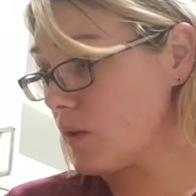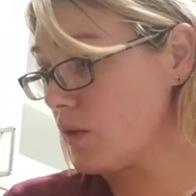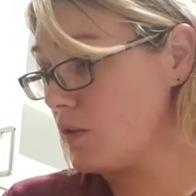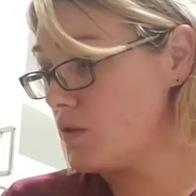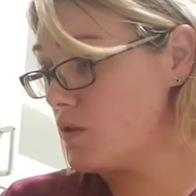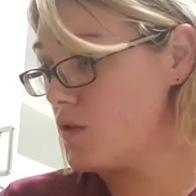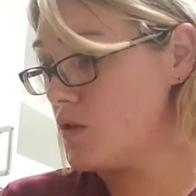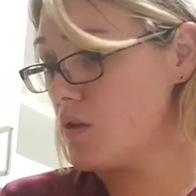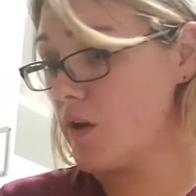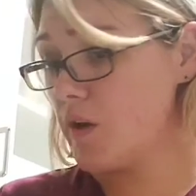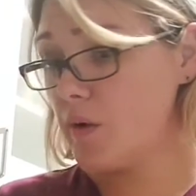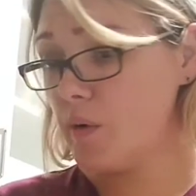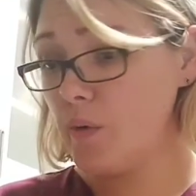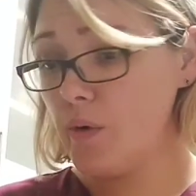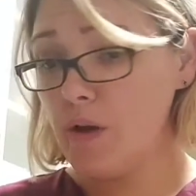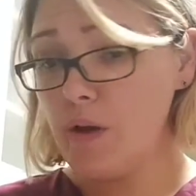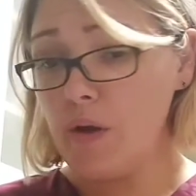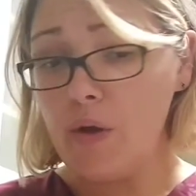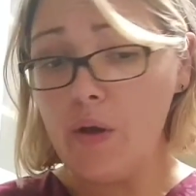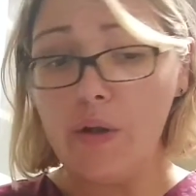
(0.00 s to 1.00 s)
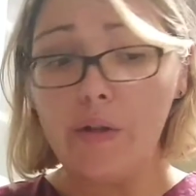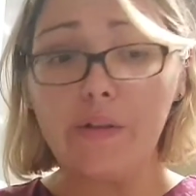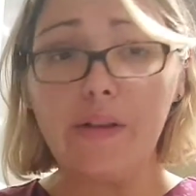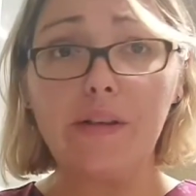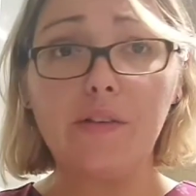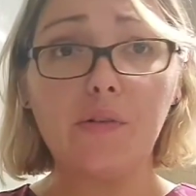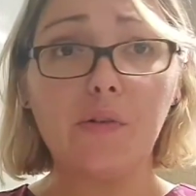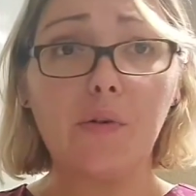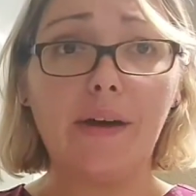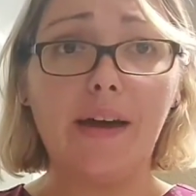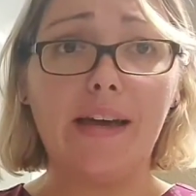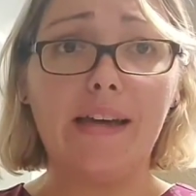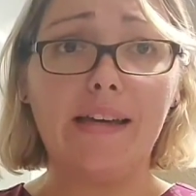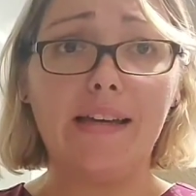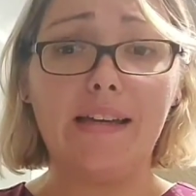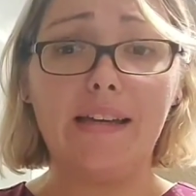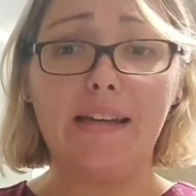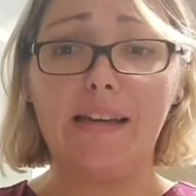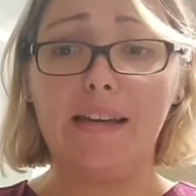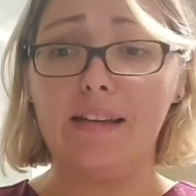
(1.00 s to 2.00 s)
So let's go
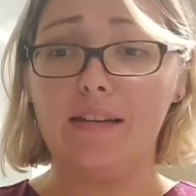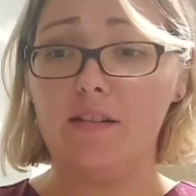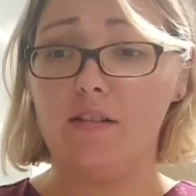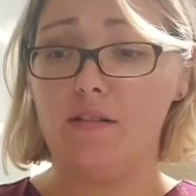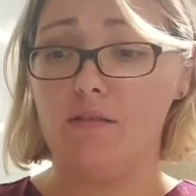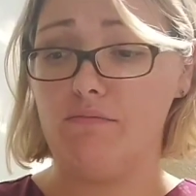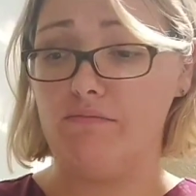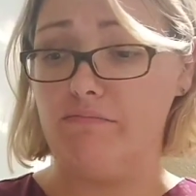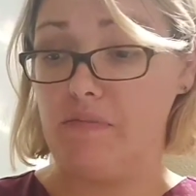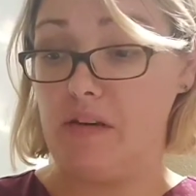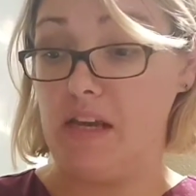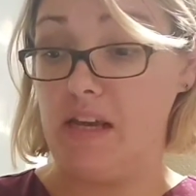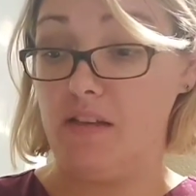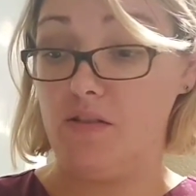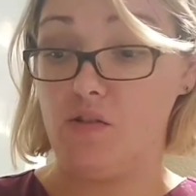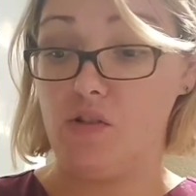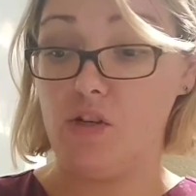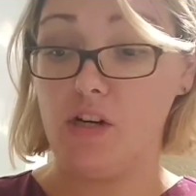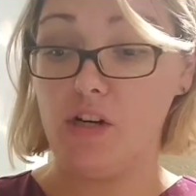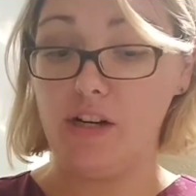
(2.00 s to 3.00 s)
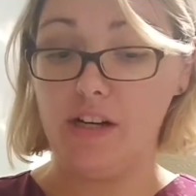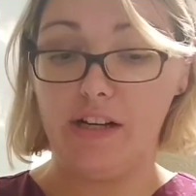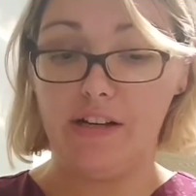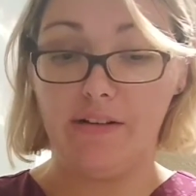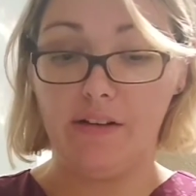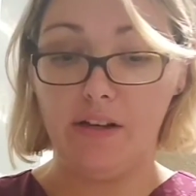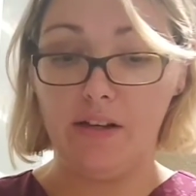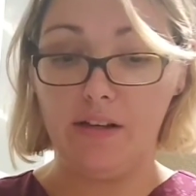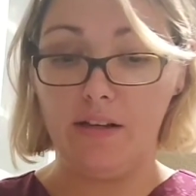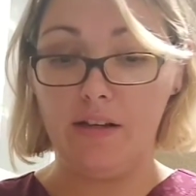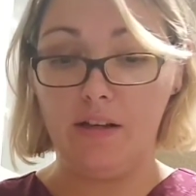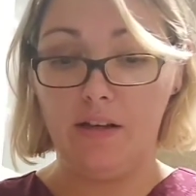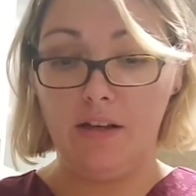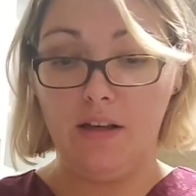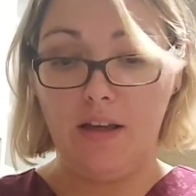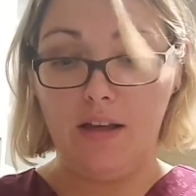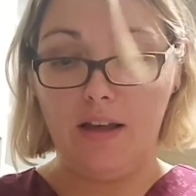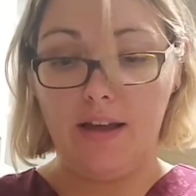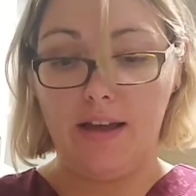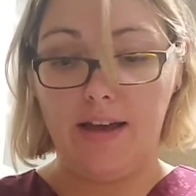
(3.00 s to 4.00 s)
ahead and get started.
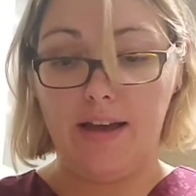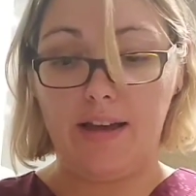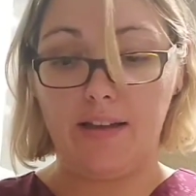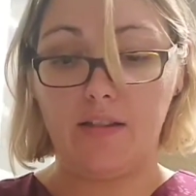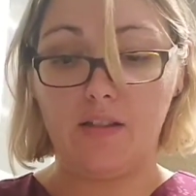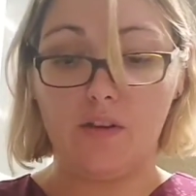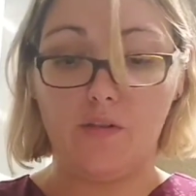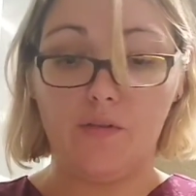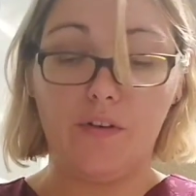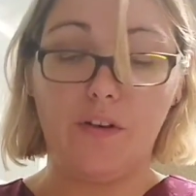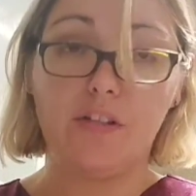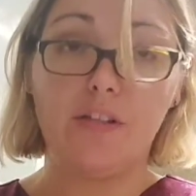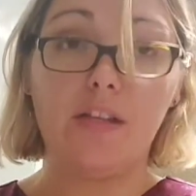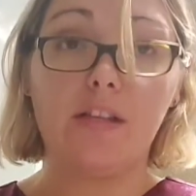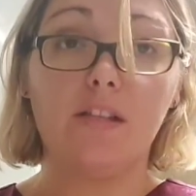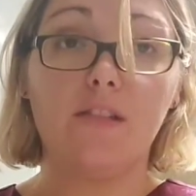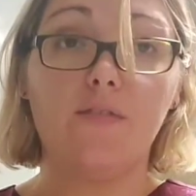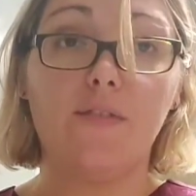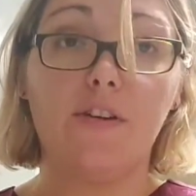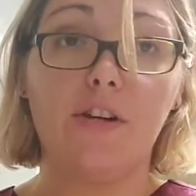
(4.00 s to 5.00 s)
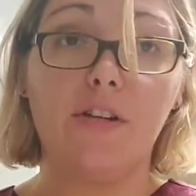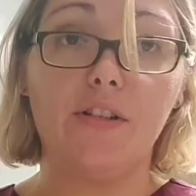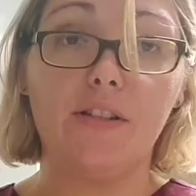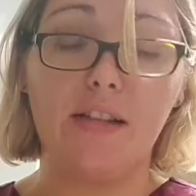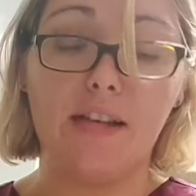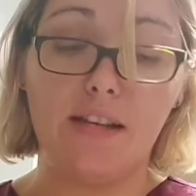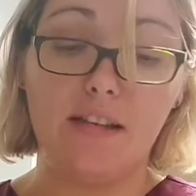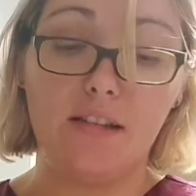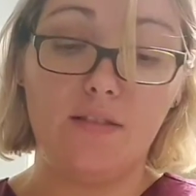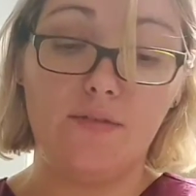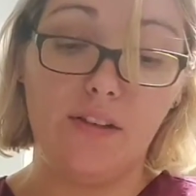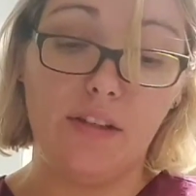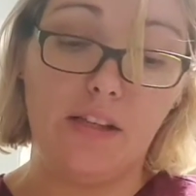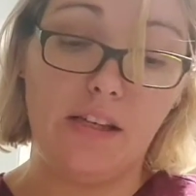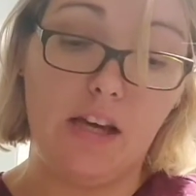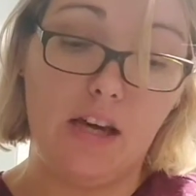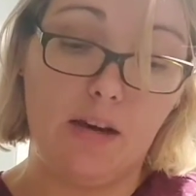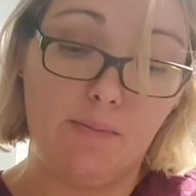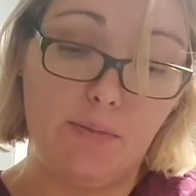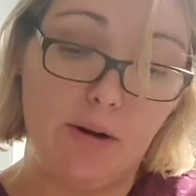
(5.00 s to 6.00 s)
So first things first is
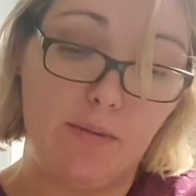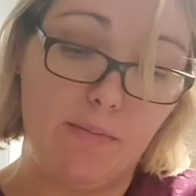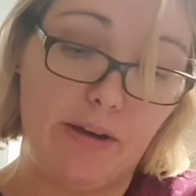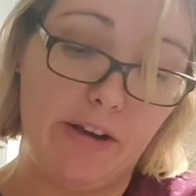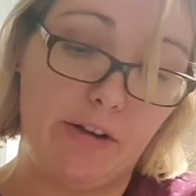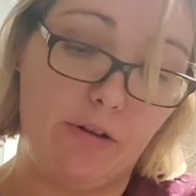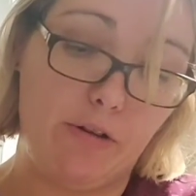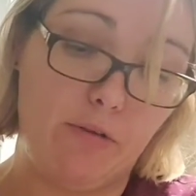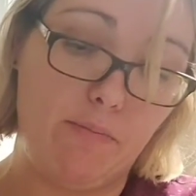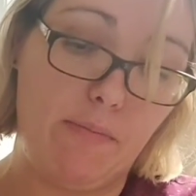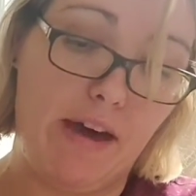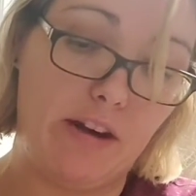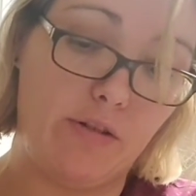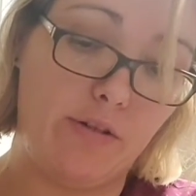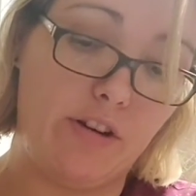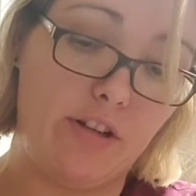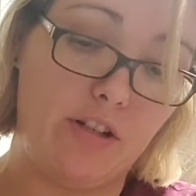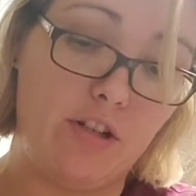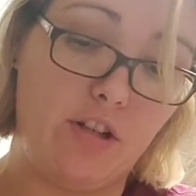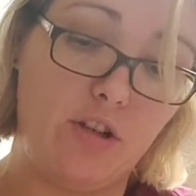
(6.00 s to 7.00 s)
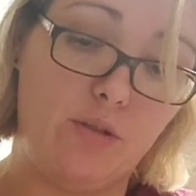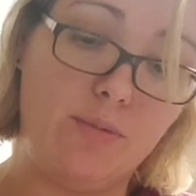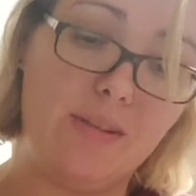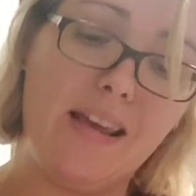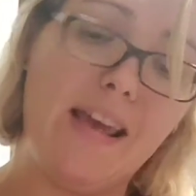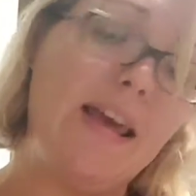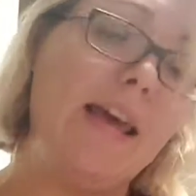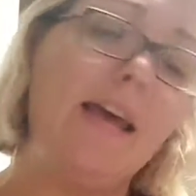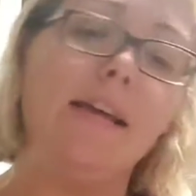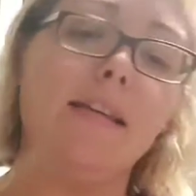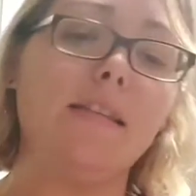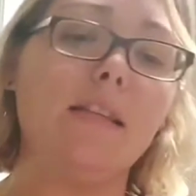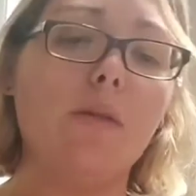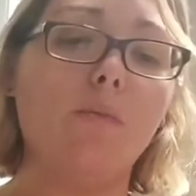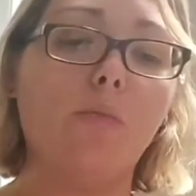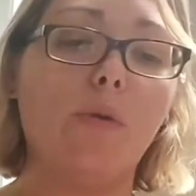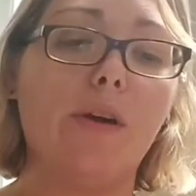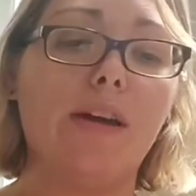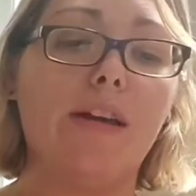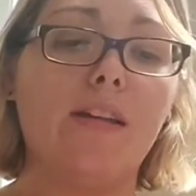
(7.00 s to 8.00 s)
filling up our microhematocrit tubes,
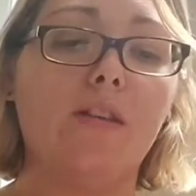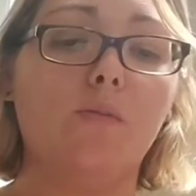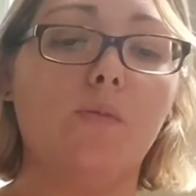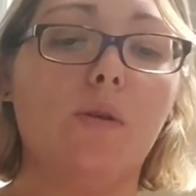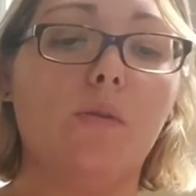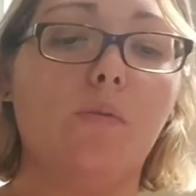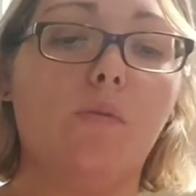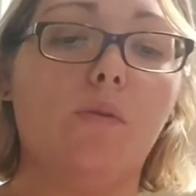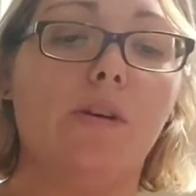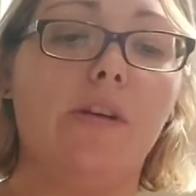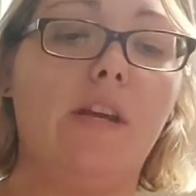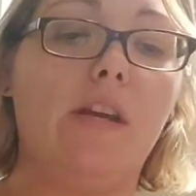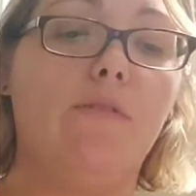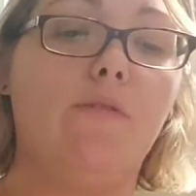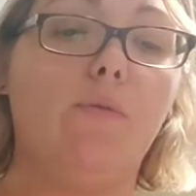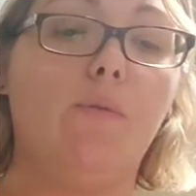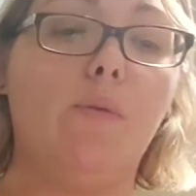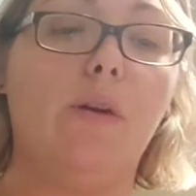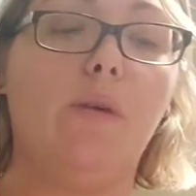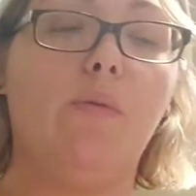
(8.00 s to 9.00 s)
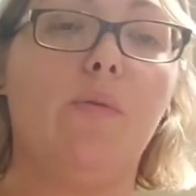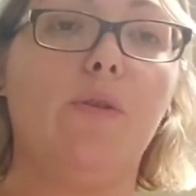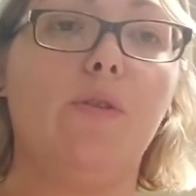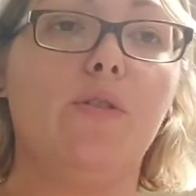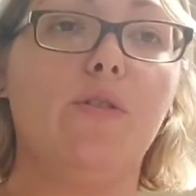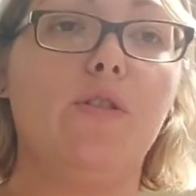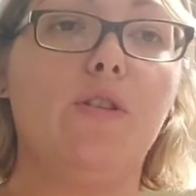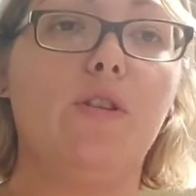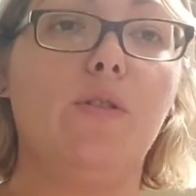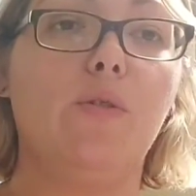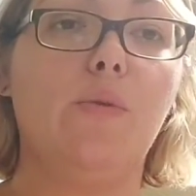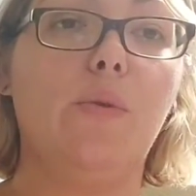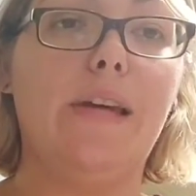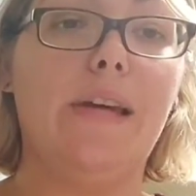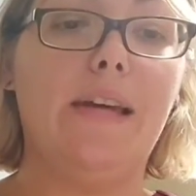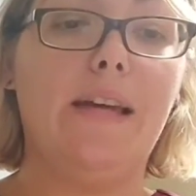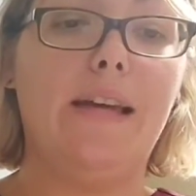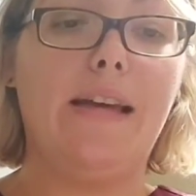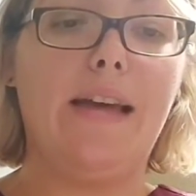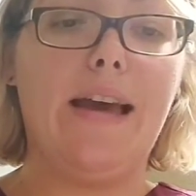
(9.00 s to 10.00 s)
same way as we would if we were
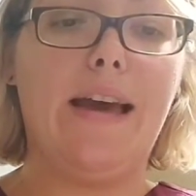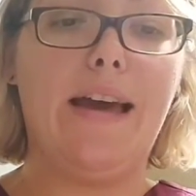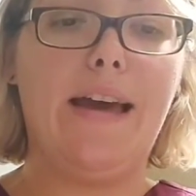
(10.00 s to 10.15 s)
doing